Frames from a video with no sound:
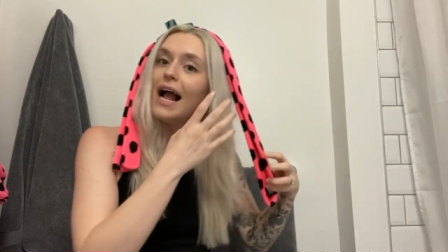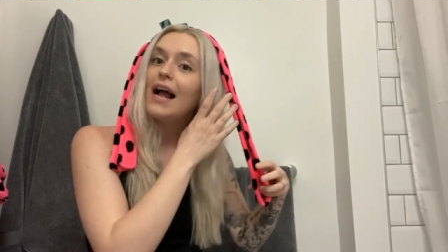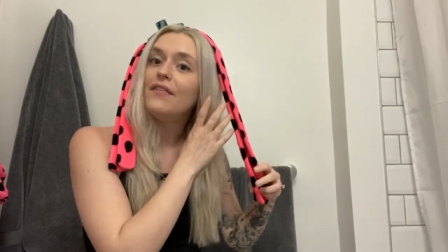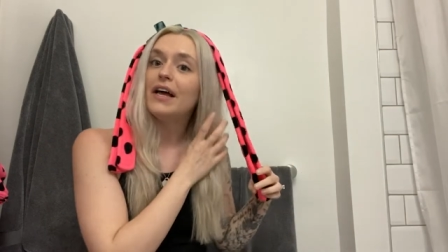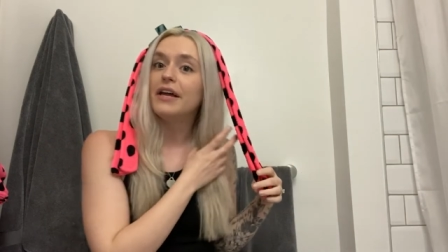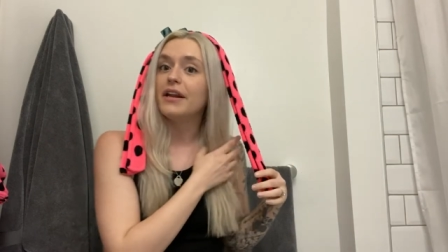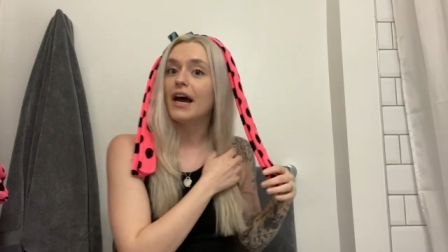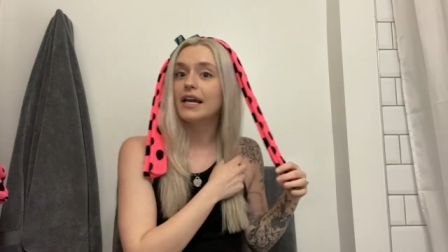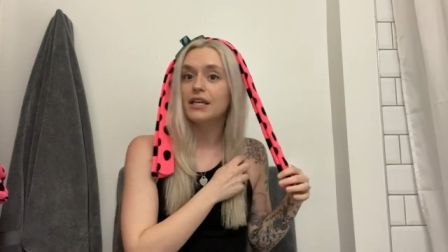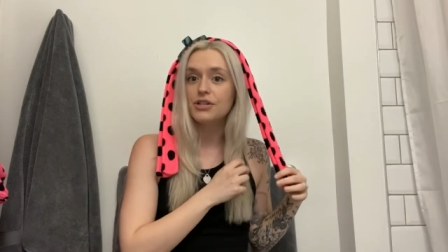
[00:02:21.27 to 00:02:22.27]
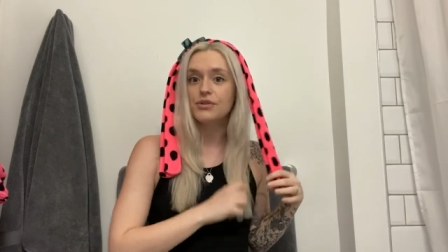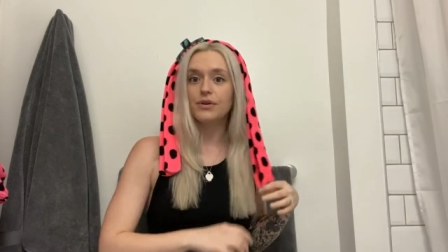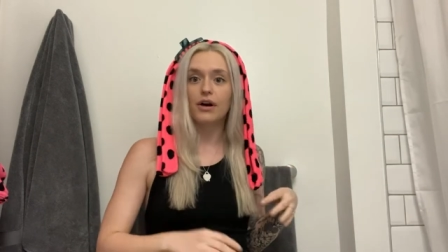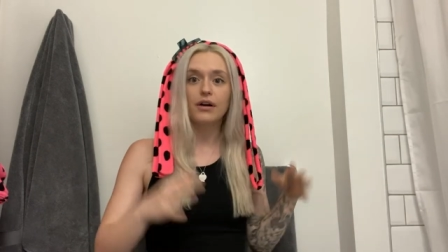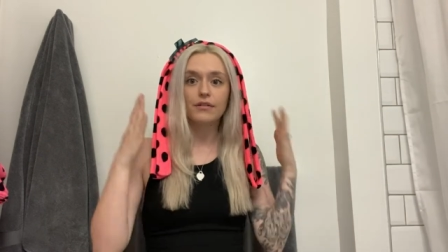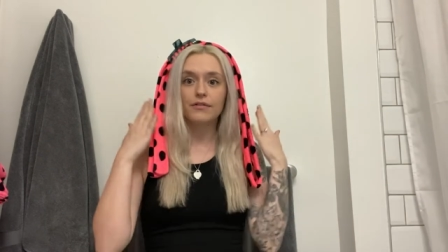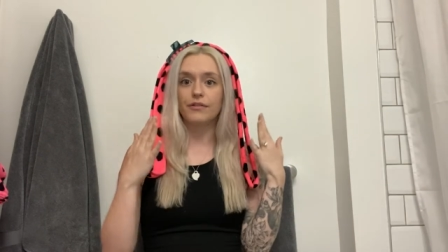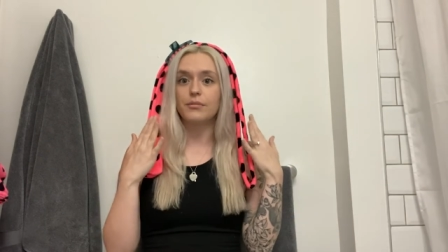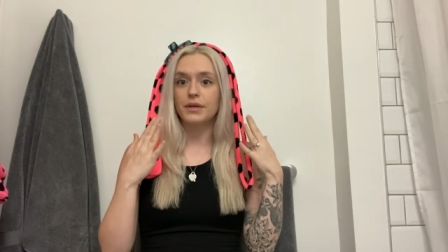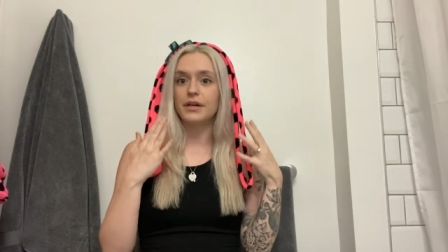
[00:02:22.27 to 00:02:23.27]
And then, I kid you not,
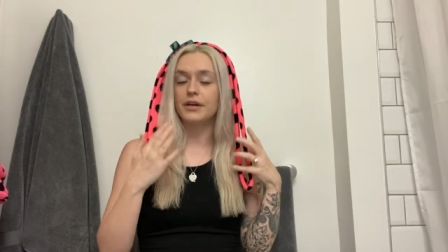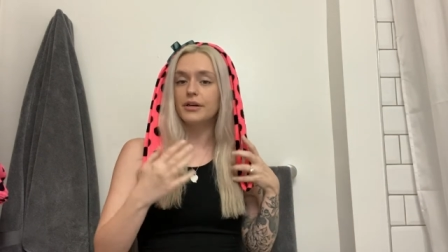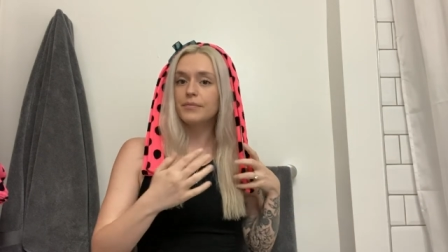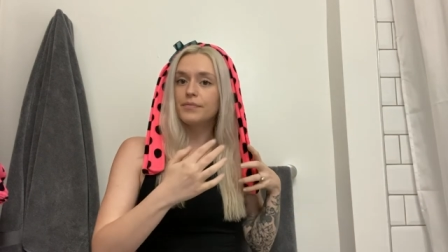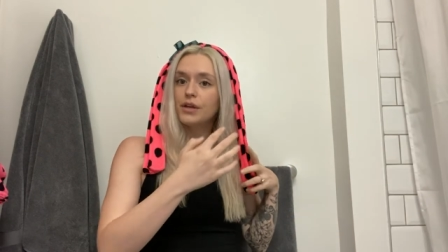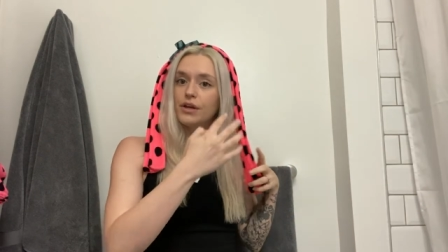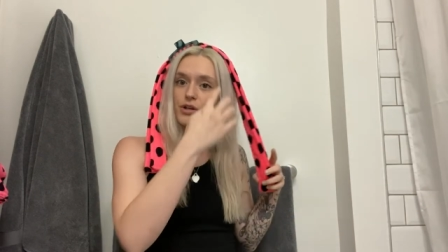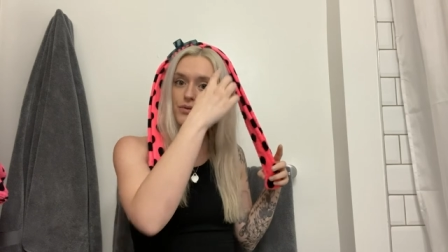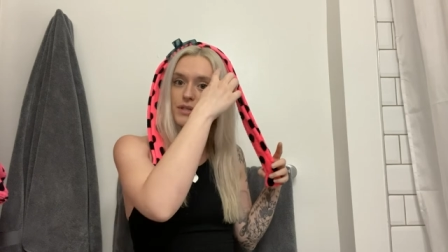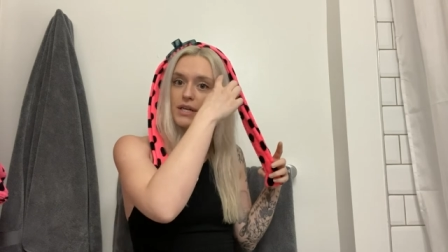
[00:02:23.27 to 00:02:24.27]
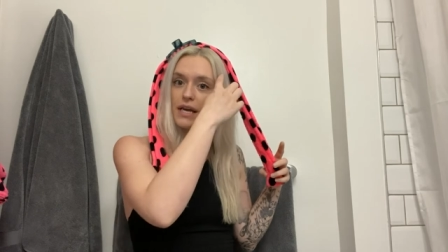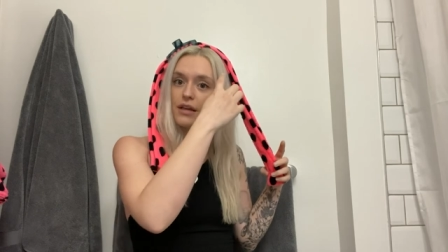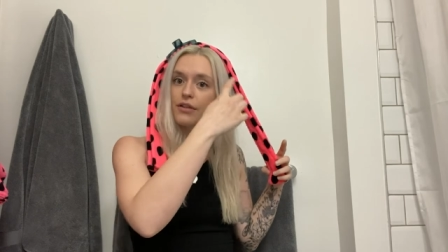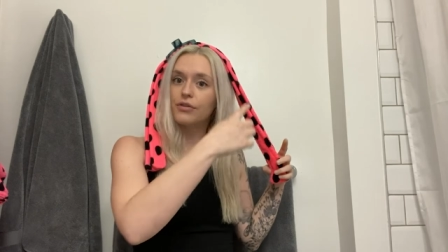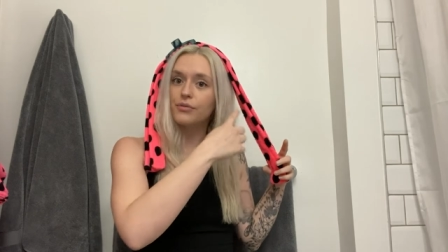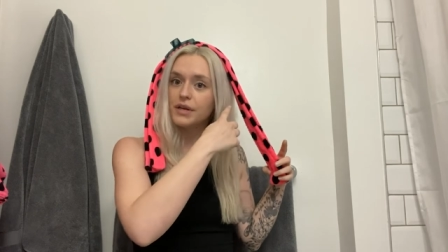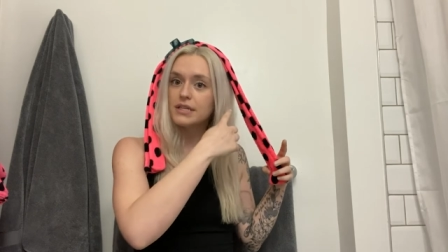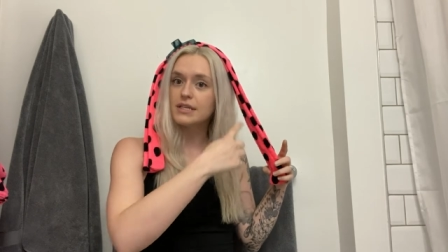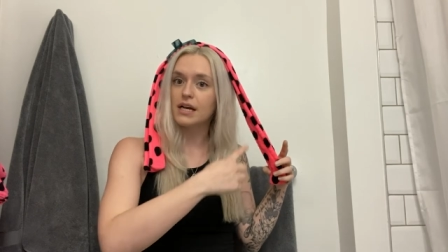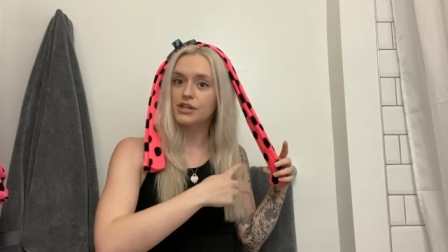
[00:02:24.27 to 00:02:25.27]
from here, you take three
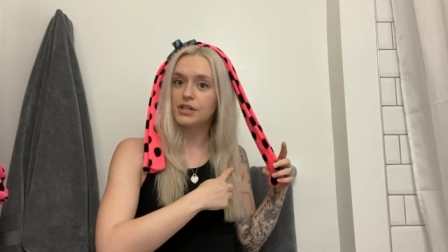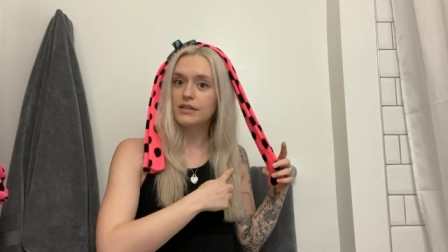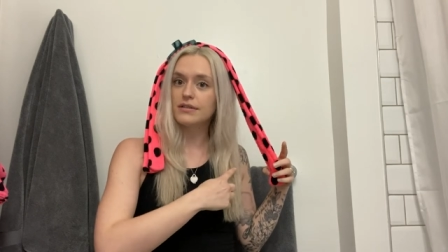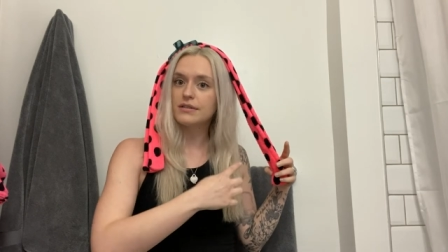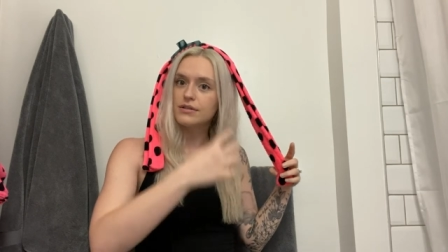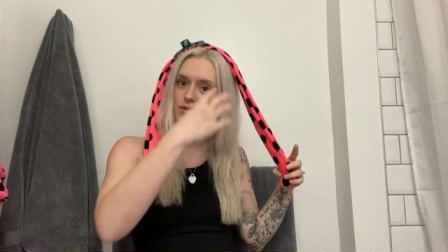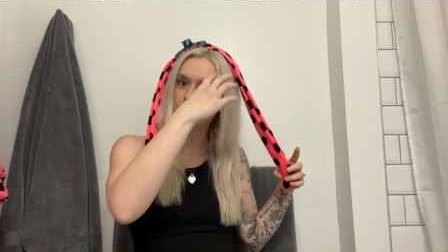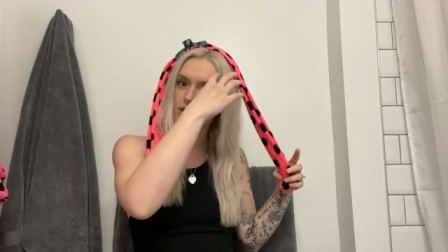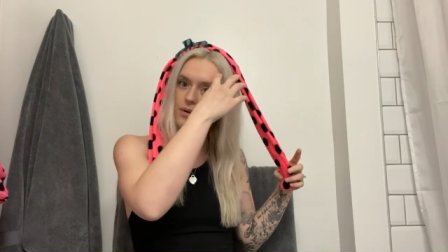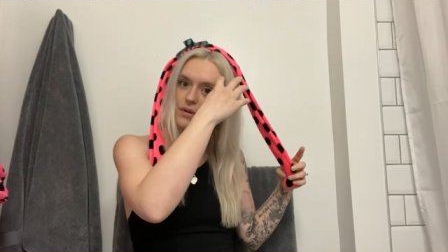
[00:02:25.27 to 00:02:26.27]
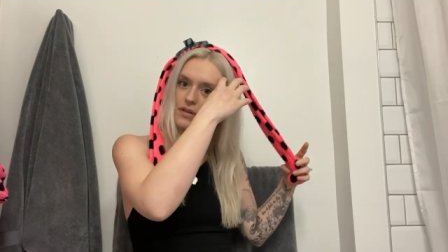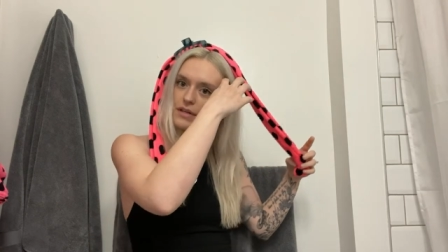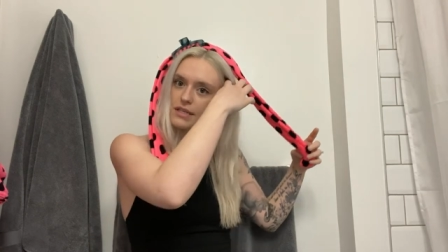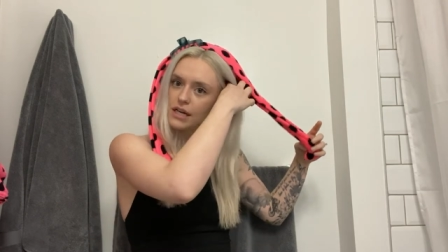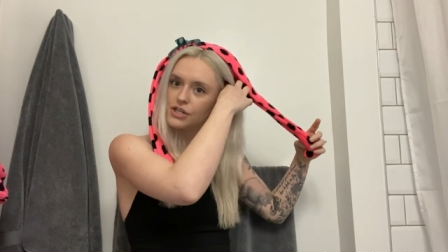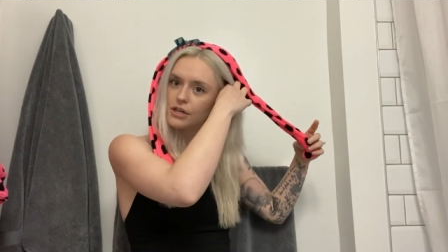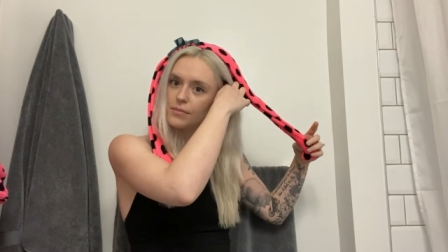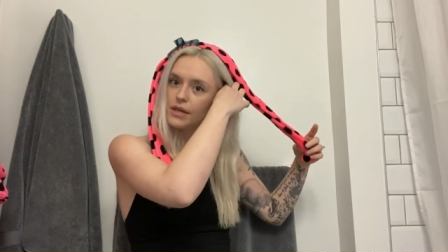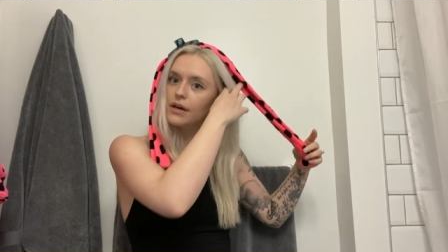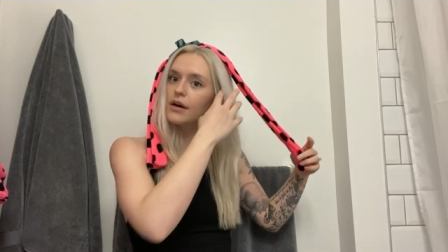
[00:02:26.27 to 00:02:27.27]
sections. So you start with this section up
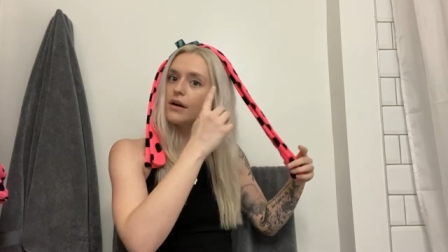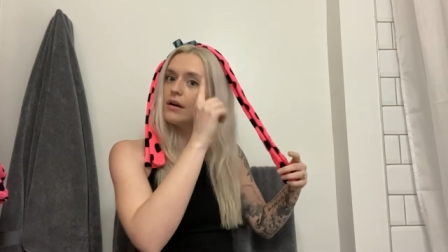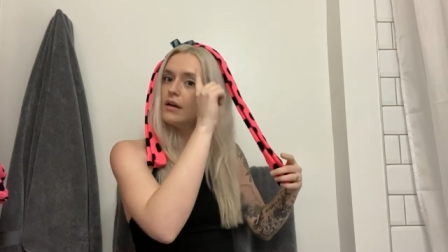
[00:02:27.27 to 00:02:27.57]
here,